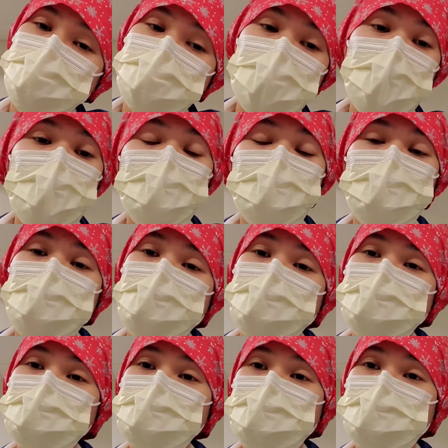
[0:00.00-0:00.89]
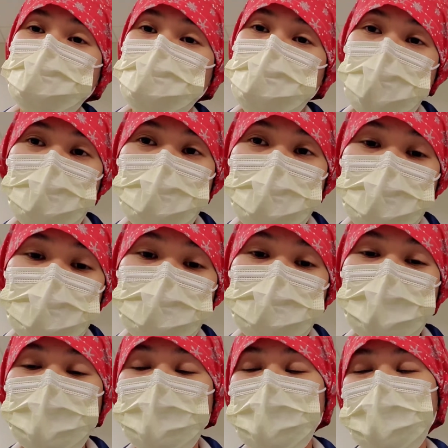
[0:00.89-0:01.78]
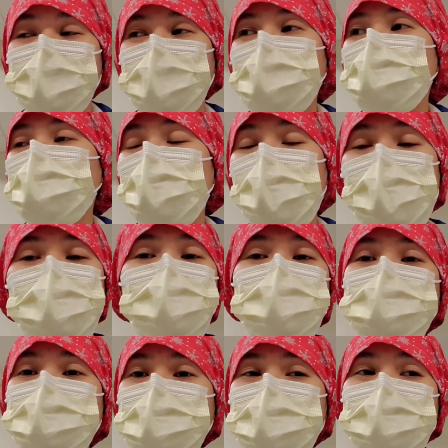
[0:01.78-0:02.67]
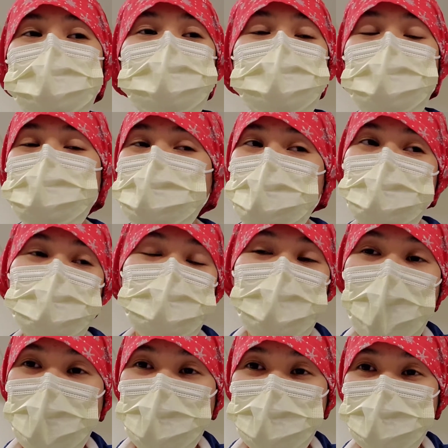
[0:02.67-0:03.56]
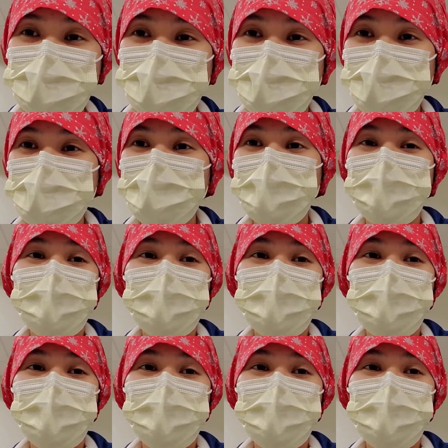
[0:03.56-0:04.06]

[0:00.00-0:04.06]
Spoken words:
that will deliver babies. There will always be some type of accident,